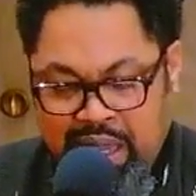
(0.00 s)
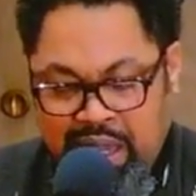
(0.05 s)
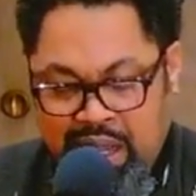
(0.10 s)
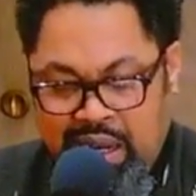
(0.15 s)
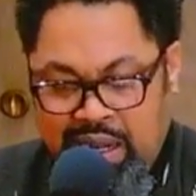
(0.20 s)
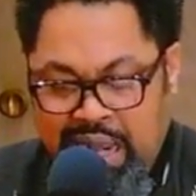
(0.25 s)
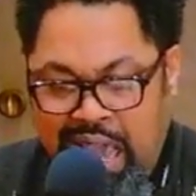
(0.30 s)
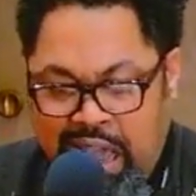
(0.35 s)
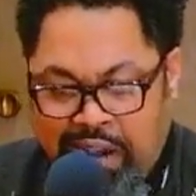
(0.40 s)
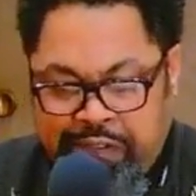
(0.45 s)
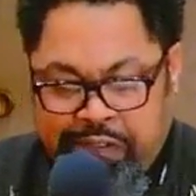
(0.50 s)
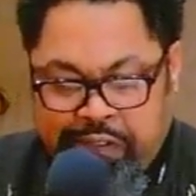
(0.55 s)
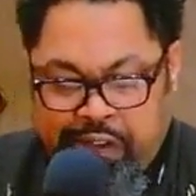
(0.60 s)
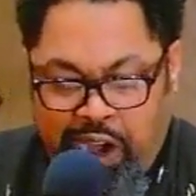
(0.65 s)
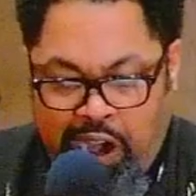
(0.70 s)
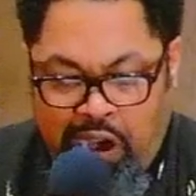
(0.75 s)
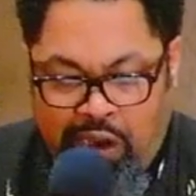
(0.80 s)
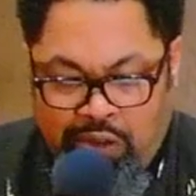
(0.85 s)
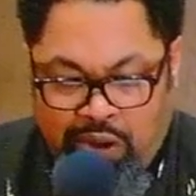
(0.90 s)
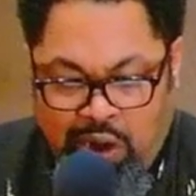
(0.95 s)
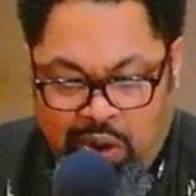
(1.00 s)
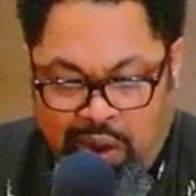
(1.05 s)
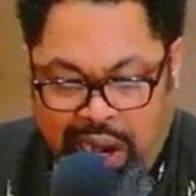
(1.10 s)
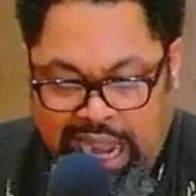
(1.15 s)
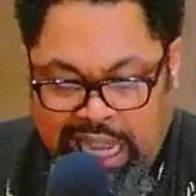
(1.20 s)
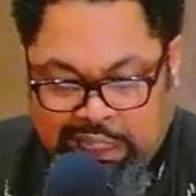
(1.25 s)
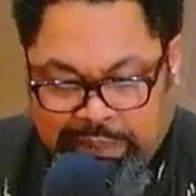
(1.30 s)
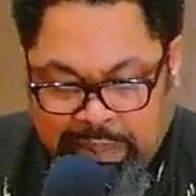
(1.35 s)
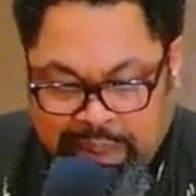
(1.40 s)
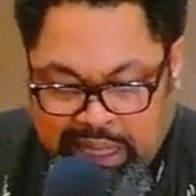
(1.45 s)
Uh, not Pharaoh
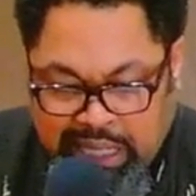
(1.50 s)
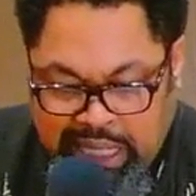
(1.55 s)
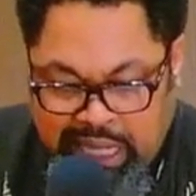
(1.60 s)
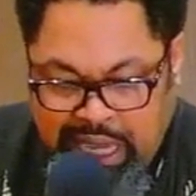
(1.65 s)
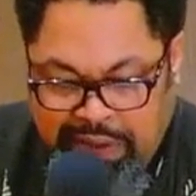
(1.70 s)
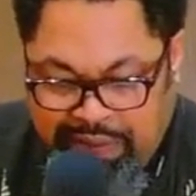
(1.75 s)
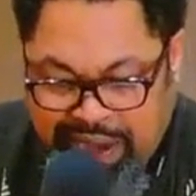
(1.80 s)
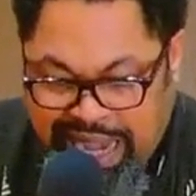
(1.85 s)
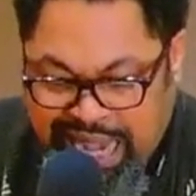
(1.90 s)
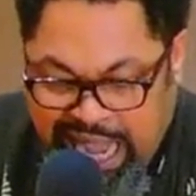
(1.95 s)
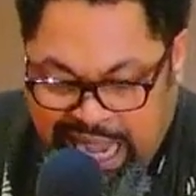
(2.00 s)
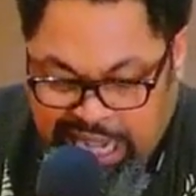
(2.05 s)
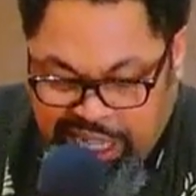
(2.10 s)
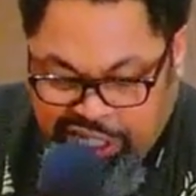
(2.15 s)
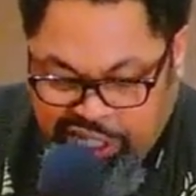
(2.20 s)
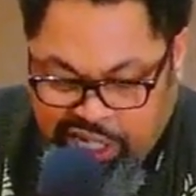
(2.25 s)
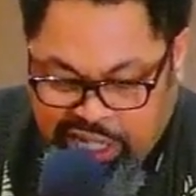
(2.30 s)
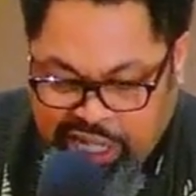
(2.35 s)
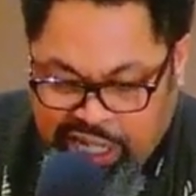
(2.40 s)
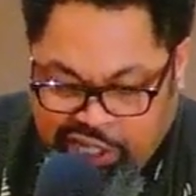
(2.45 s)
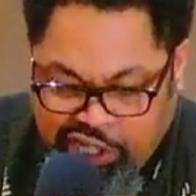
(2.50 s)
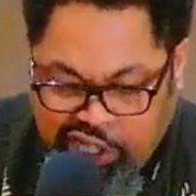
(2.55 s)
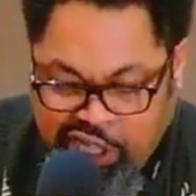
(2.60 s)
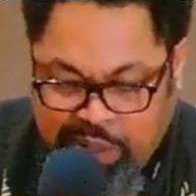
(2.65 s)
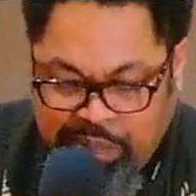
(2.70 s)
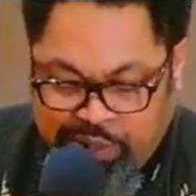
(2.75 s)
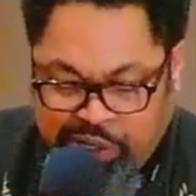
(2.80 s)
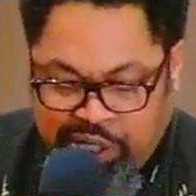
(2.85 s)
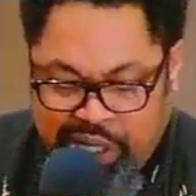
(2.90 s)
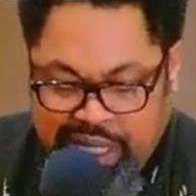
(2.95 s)
as believed in ancient
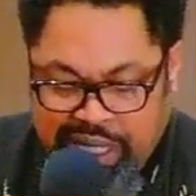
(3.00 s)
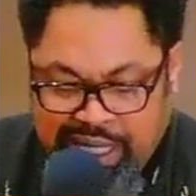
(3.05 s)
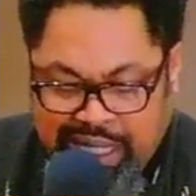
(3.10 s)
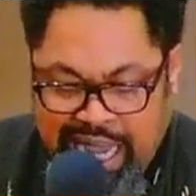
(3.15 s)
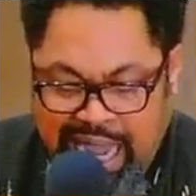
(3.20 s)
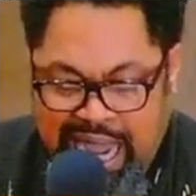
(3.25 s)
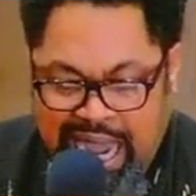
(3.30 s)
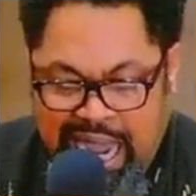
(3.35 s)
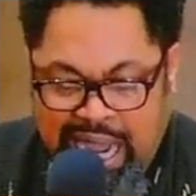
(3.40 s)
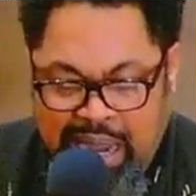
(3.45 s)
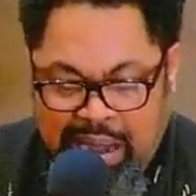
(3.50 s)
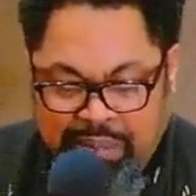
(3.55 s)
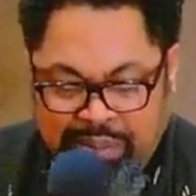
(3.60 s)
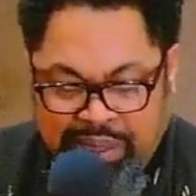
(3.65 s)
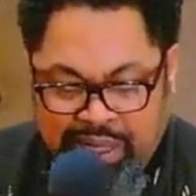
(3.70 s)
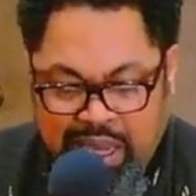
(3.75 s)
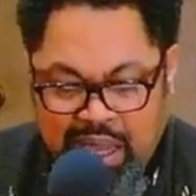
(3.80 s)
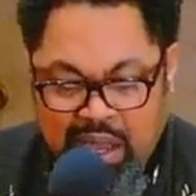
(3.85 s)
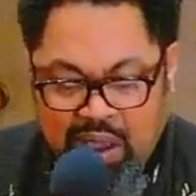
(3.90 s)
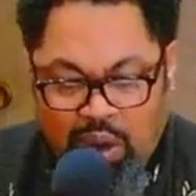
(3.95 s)
Egyptian times